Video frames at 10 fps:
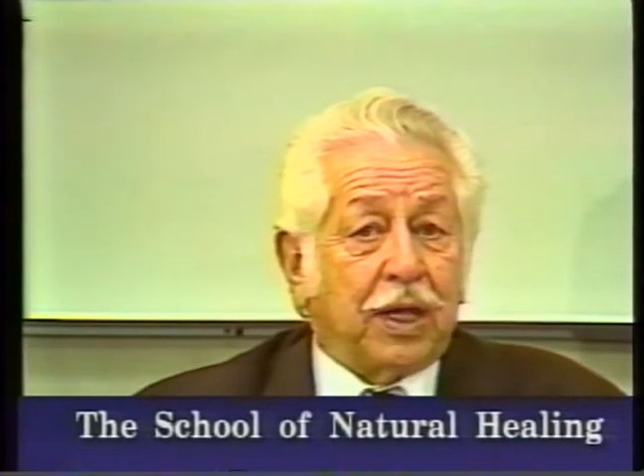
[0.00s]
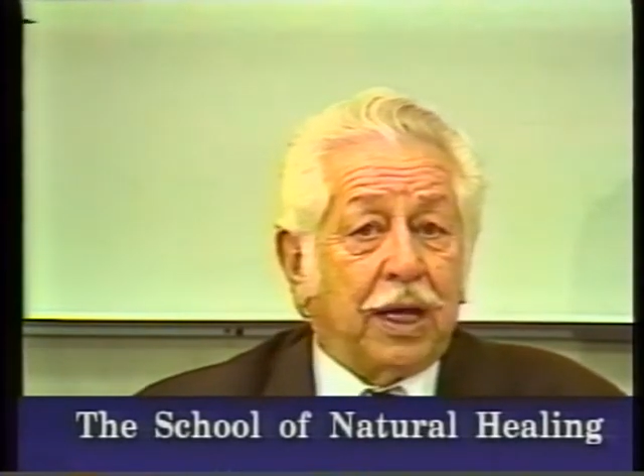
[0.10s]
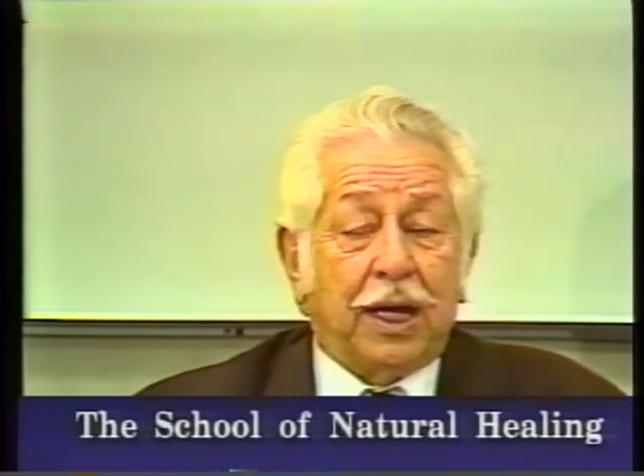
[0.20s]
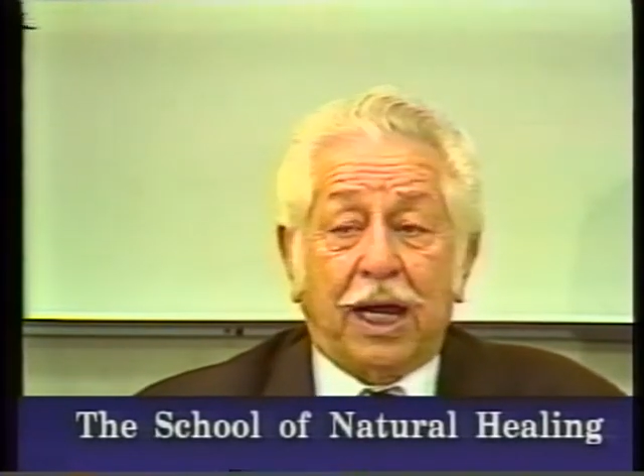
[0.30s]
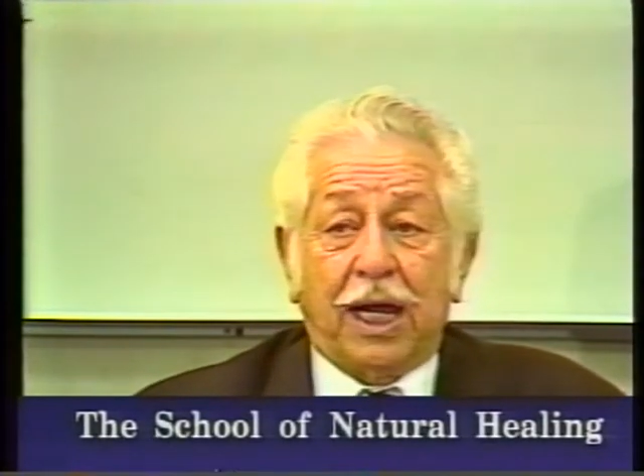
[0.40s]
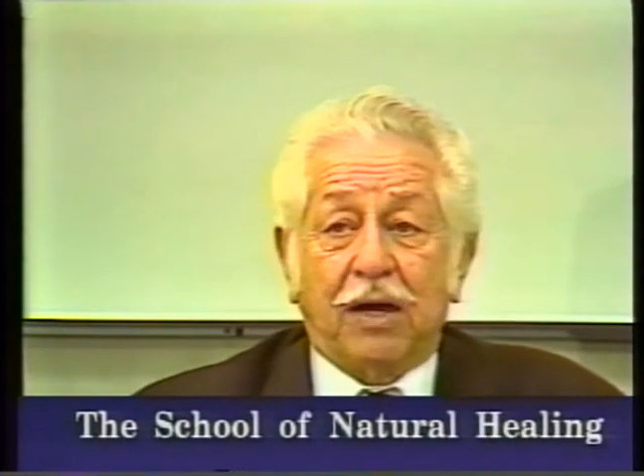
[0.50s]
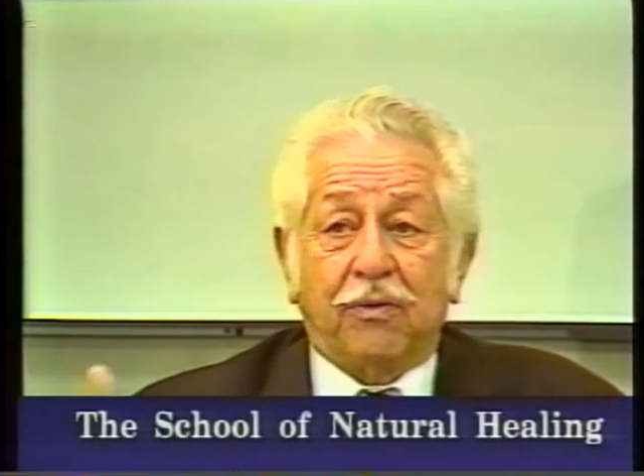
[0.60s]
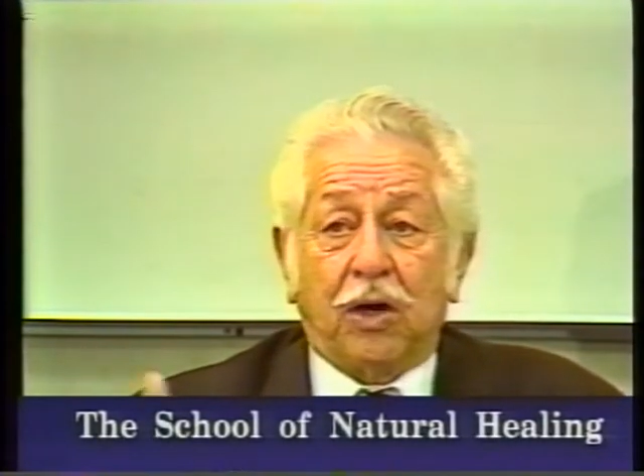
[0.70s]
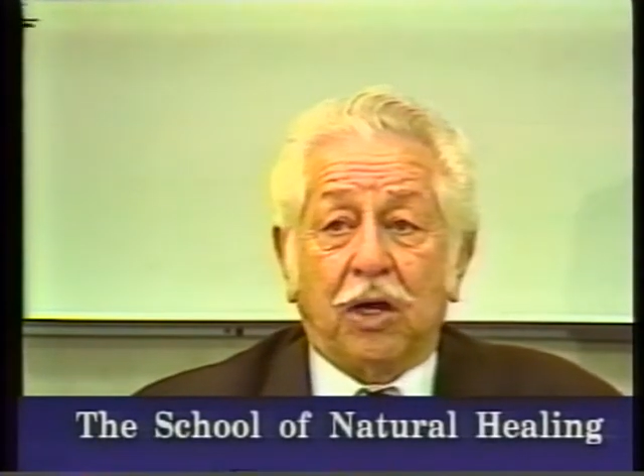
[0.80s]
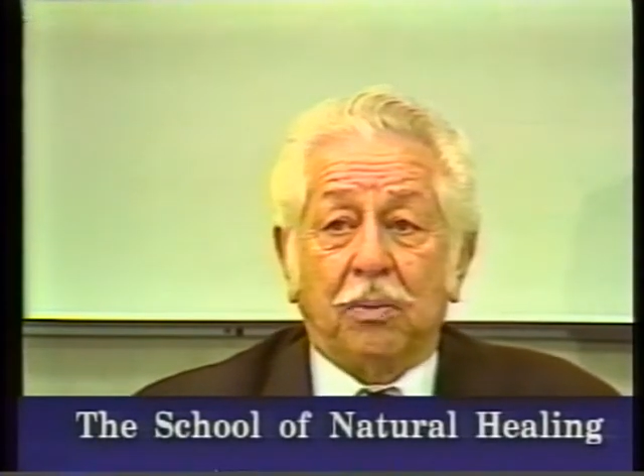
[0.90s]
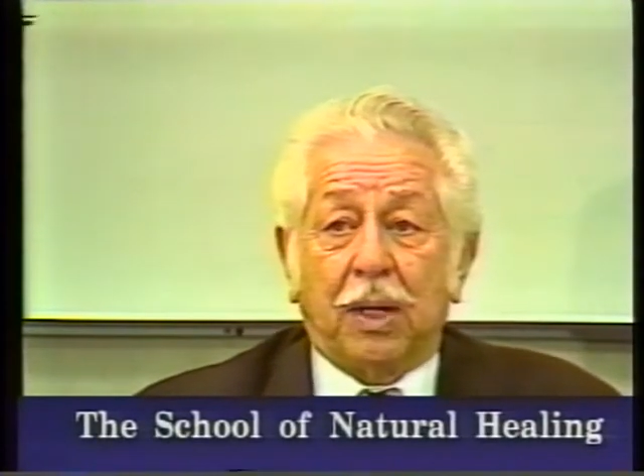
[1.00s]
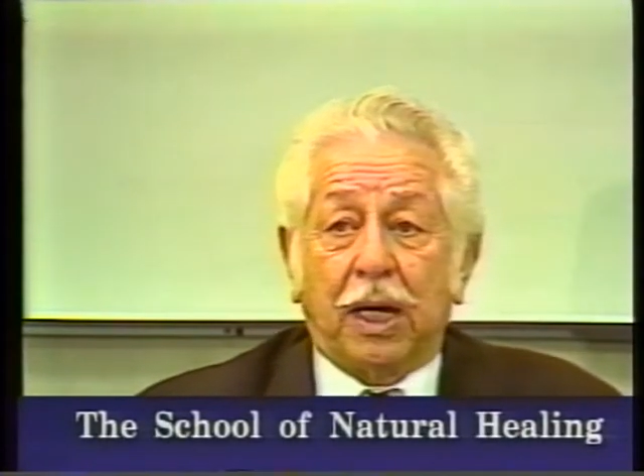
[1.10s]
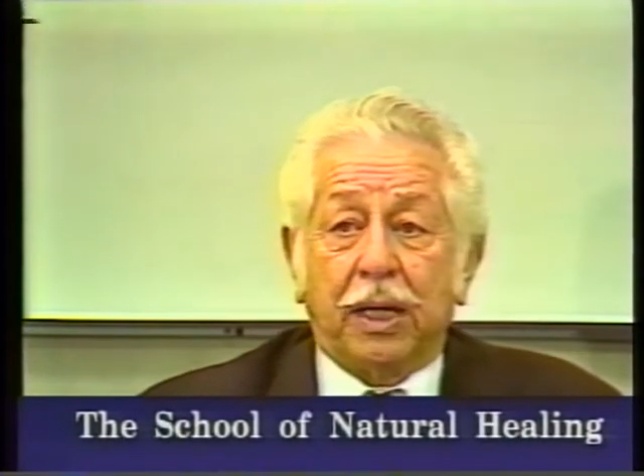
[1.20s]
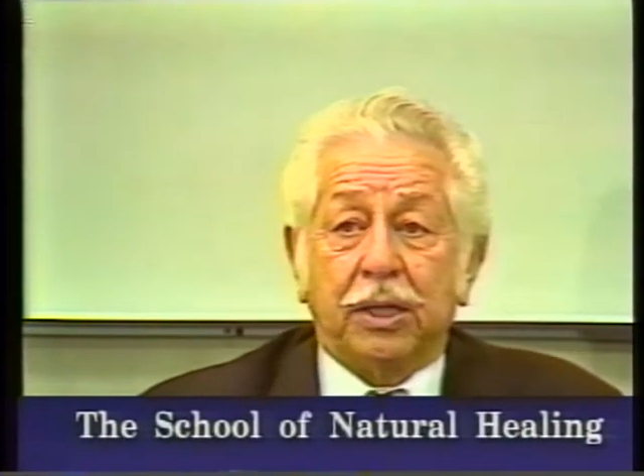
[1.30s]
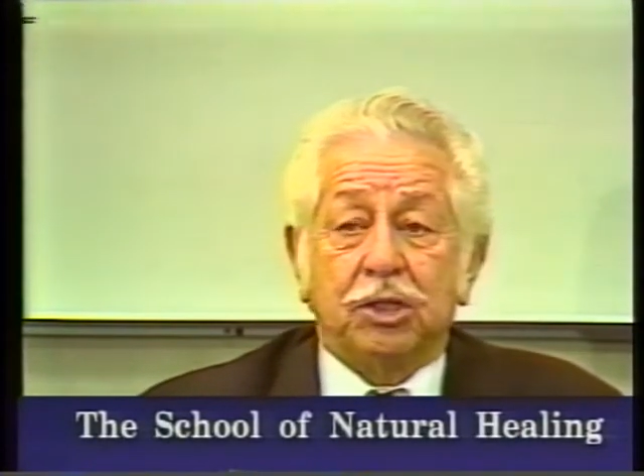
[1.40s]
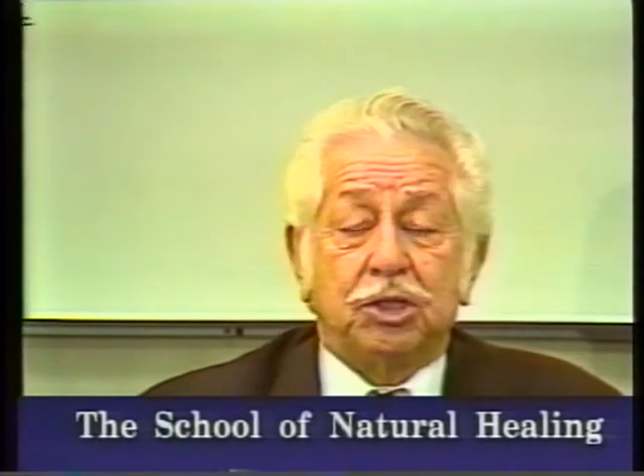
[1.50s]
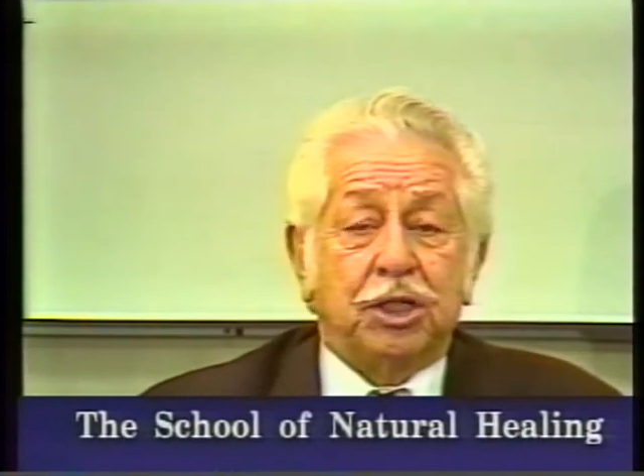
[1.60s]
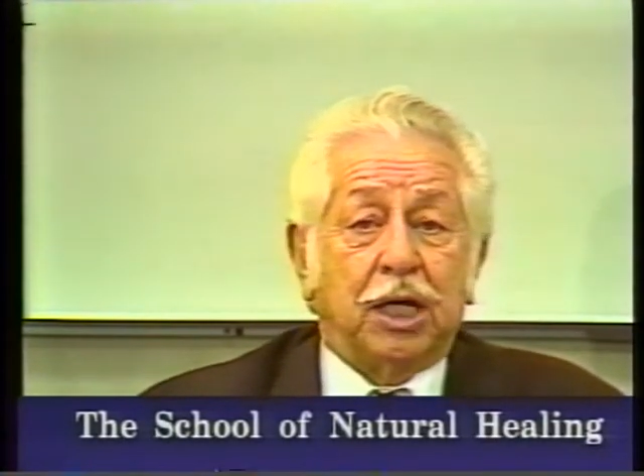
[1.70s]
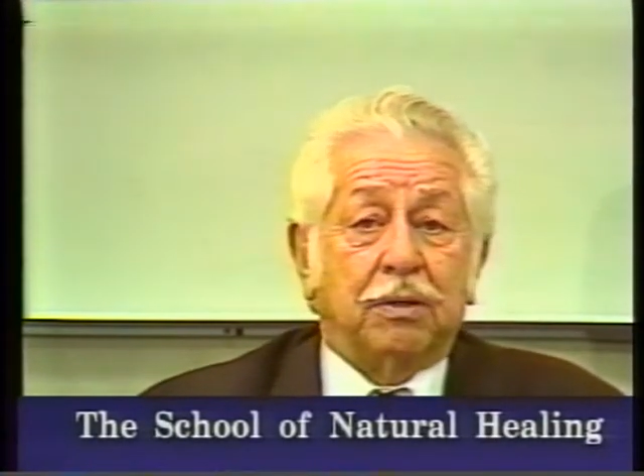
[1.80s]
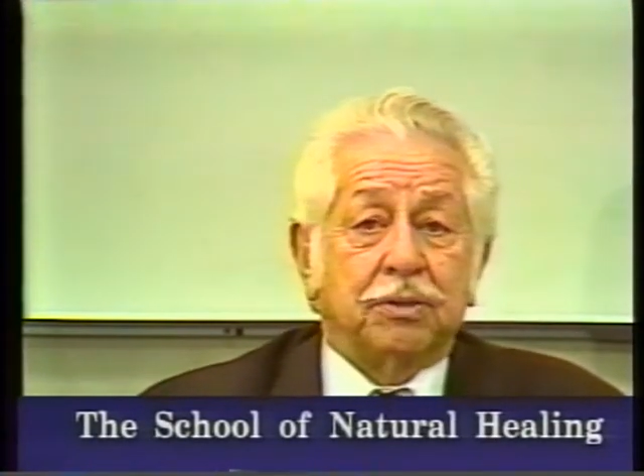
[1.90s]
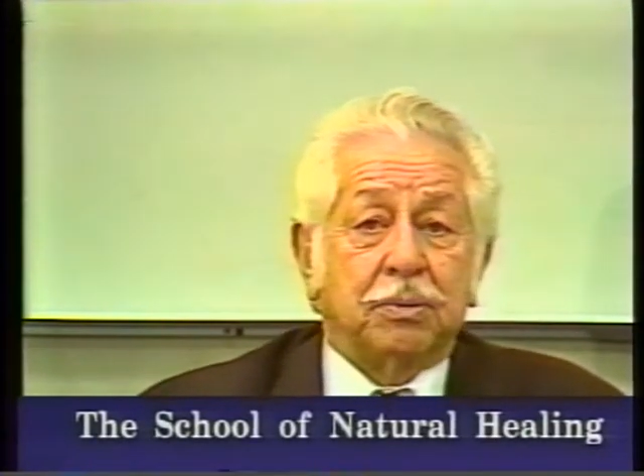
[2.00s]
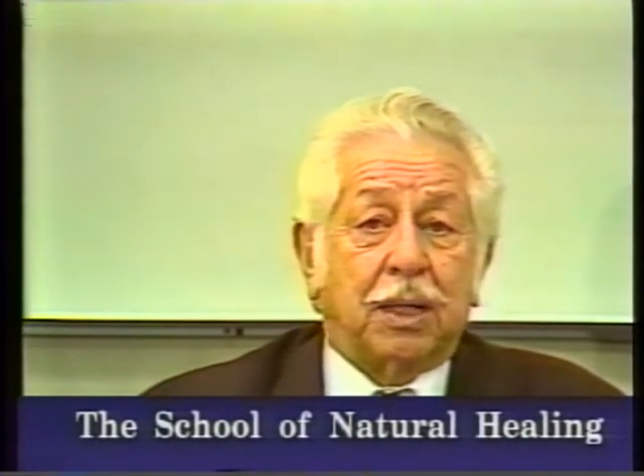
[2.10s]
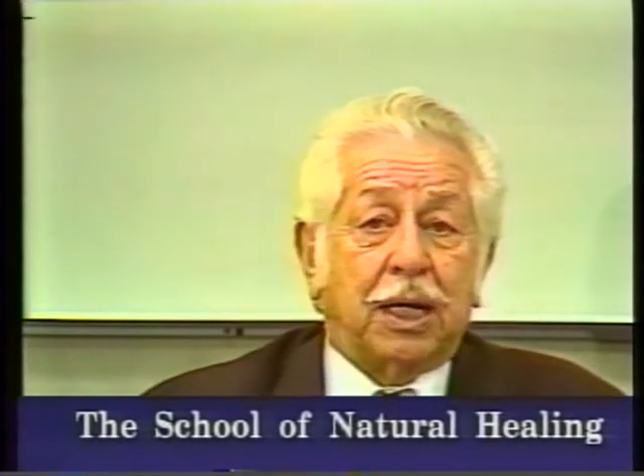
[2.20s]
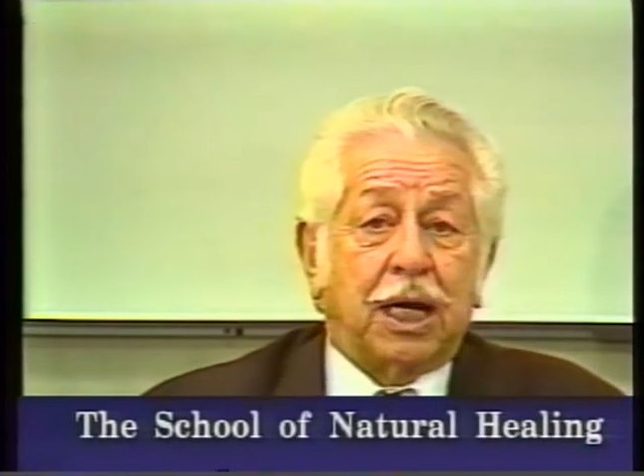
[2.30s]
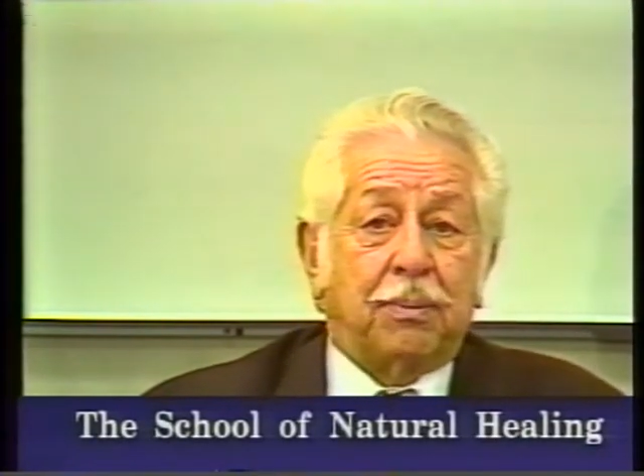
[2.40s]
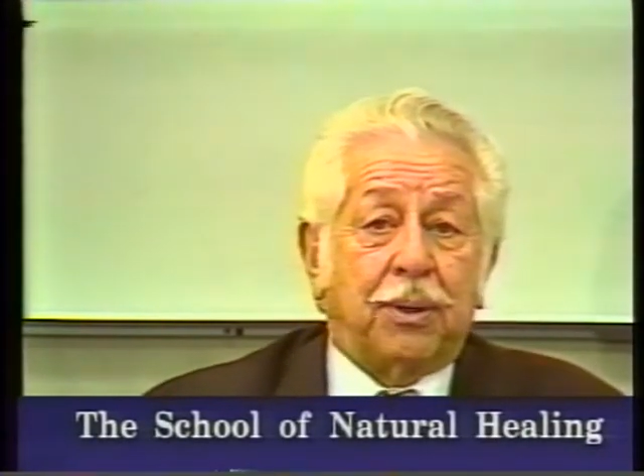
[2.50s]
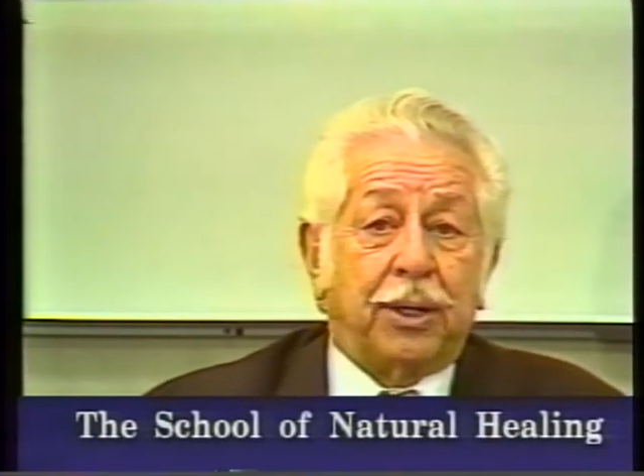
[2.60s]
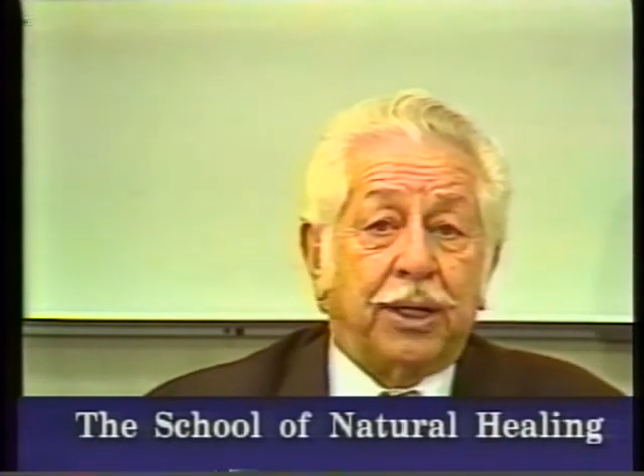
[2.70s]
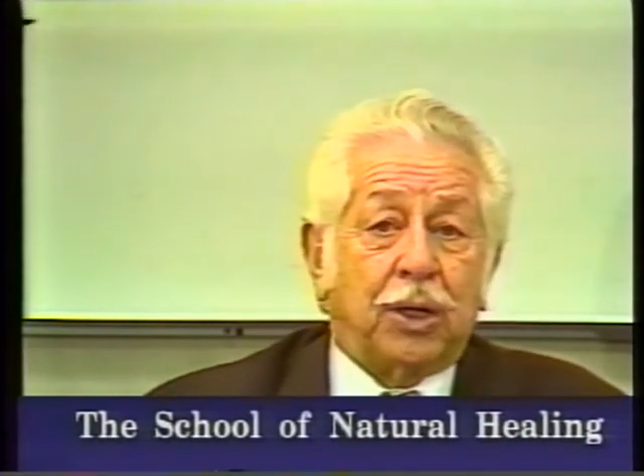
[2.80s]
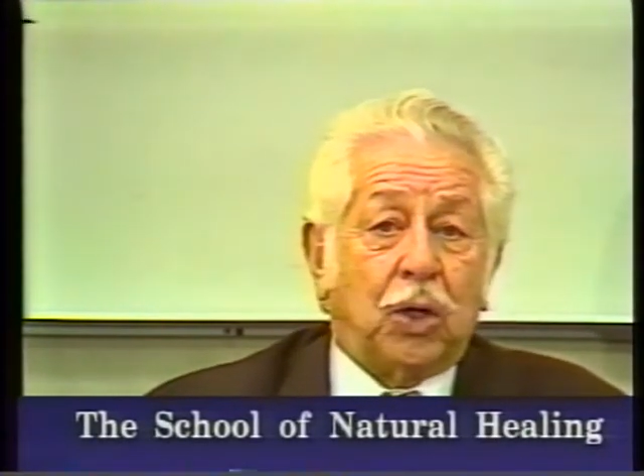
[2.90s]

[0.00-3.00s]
And I have on my shelves in my library at